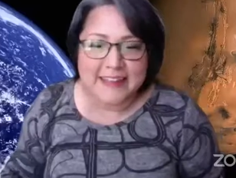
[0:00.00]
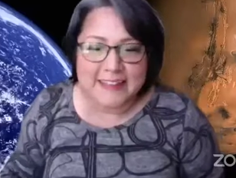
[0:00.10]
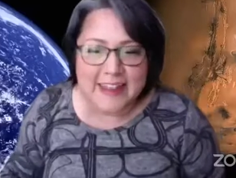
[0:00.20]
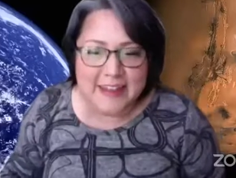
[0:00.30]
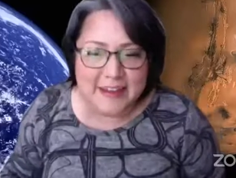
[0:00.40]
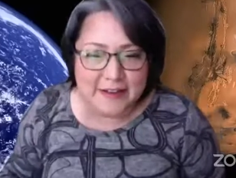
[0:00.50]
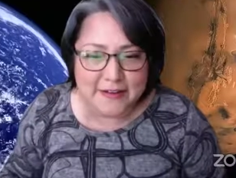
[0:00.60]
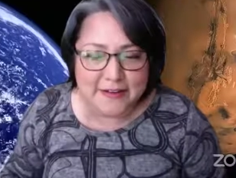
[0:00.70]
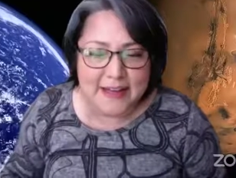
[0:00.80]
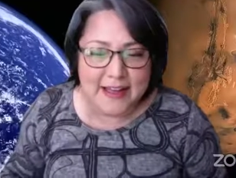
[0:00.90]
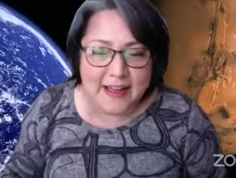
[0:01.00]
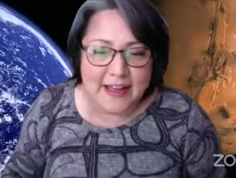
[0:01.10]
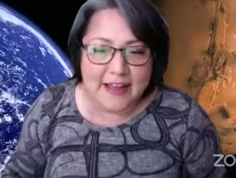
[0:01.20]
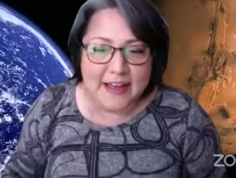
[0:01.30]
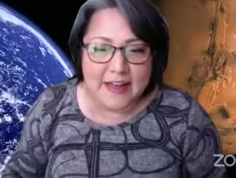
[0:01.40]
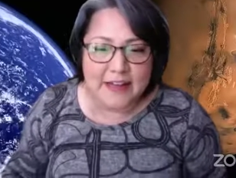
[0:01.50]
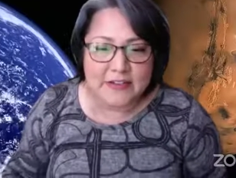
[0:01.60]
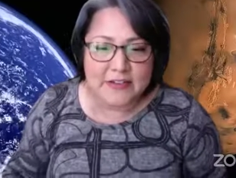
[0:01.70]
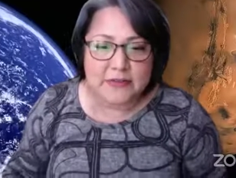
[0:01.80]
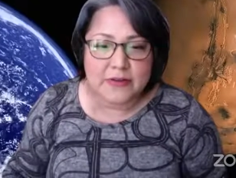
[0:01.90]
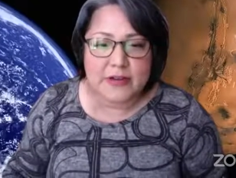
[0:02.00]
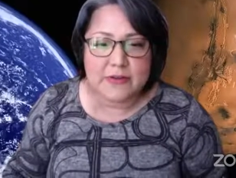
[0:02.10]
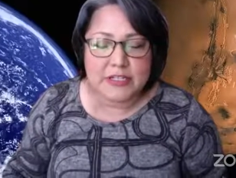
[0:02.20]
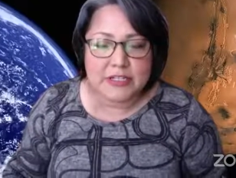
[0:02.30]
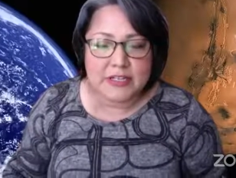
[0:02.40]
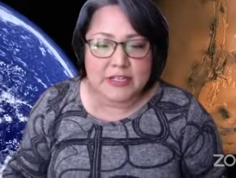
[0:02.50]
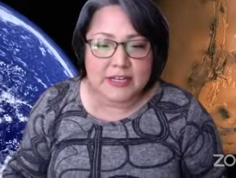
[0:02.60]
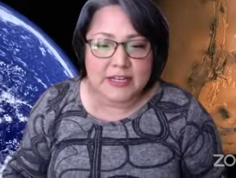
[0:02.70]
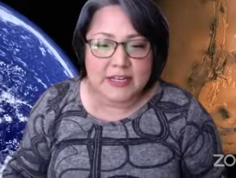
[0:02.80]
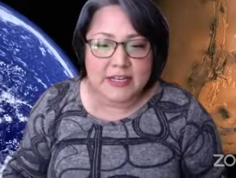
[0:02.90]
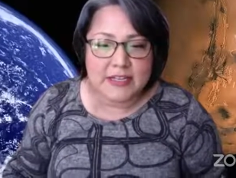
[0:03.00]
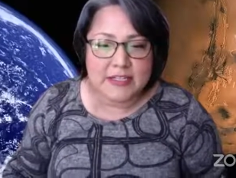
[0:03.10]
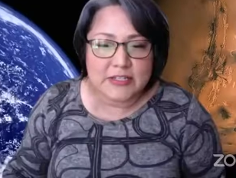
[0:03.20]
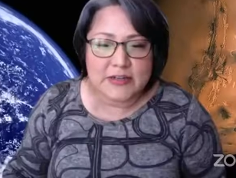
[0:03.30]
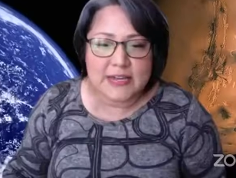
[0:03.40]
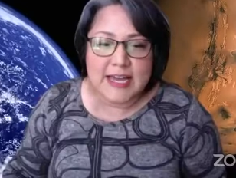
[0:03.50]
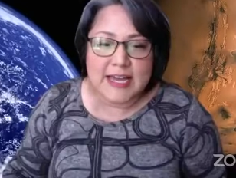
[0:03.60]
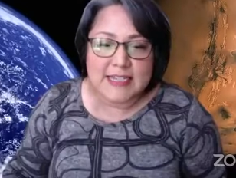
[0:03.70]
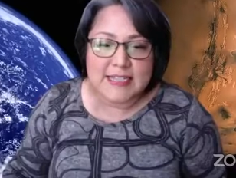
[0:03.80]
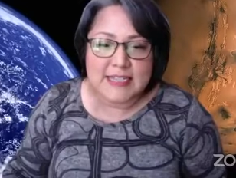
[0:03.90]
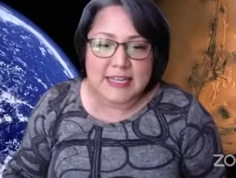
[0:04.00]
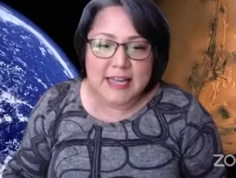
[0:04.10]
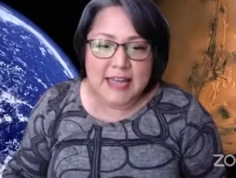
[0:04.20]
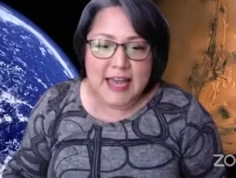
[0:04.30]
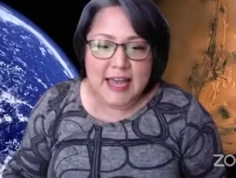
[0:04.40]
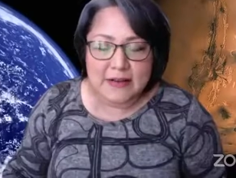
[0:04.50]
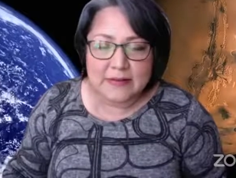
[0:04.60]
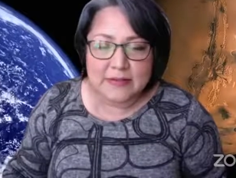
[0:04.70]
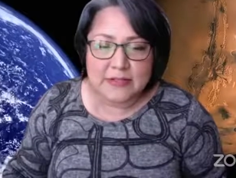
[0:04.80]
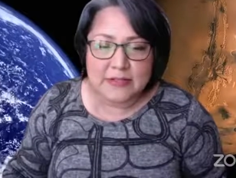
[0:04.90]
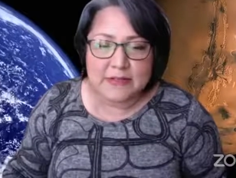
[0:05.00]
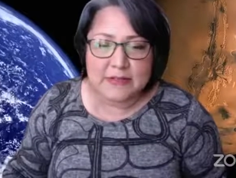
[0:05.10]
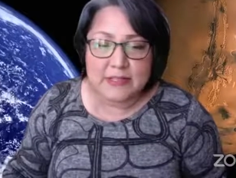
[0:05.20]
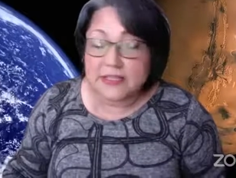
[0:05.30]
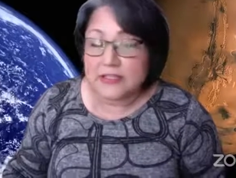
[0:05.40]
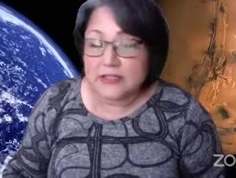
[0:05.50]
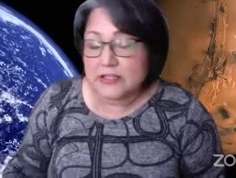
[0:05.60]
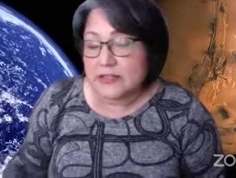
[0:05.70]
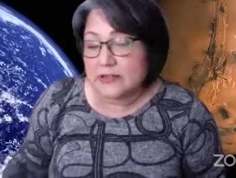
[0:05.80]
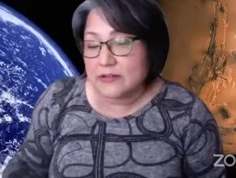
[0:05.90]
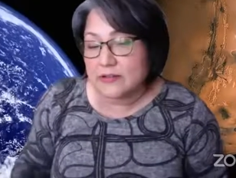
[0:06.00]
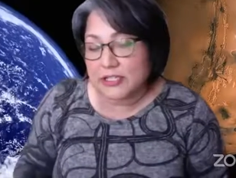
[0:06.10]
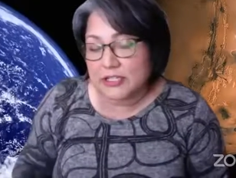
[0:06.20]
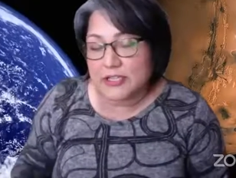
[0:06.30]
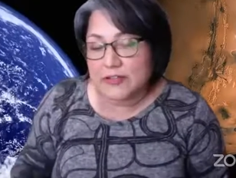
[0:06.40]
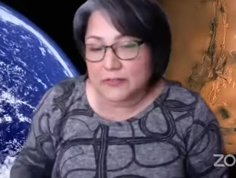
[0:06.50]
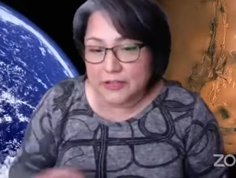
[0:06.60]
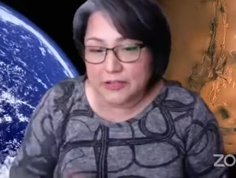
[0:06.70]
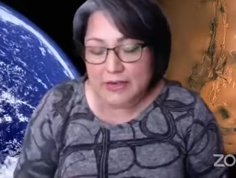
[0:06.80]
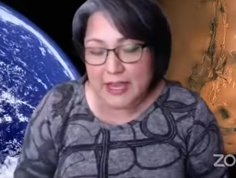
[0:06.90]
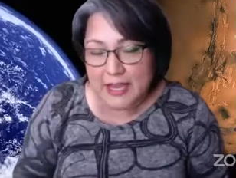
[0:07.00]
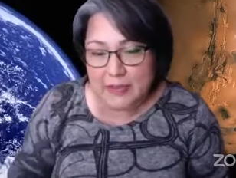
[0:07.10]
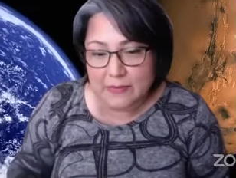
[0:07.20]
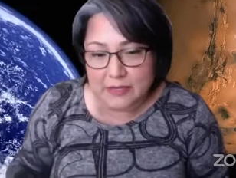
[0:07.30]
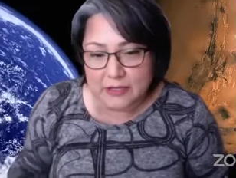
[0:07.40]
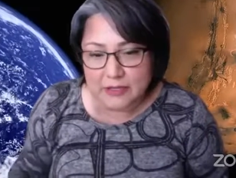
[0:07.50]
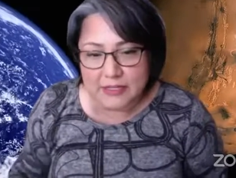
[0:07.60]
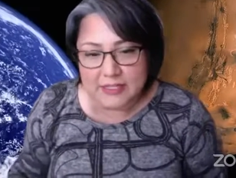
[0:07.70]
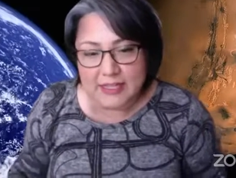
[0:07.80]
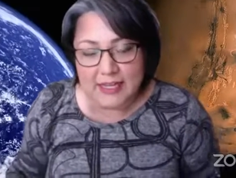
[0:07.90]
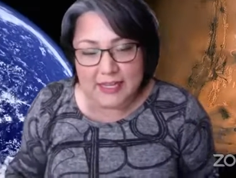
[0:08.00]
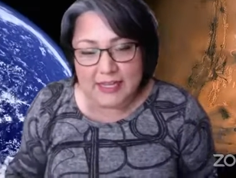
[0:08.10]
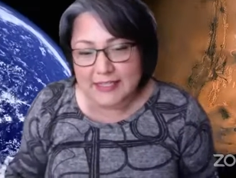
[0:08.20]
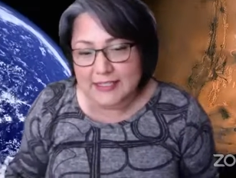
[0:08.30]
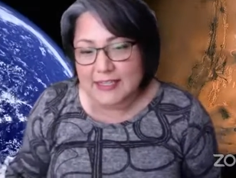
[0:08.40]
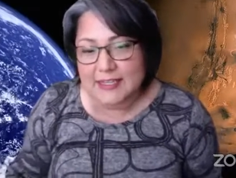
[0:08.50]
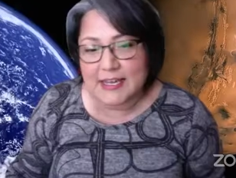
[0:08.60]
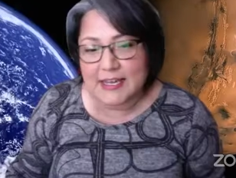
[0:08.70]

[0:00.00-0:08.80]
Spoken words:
thank you. Here's another great question. A student asks, and this is a good question for the UK, we do a lot of satellites and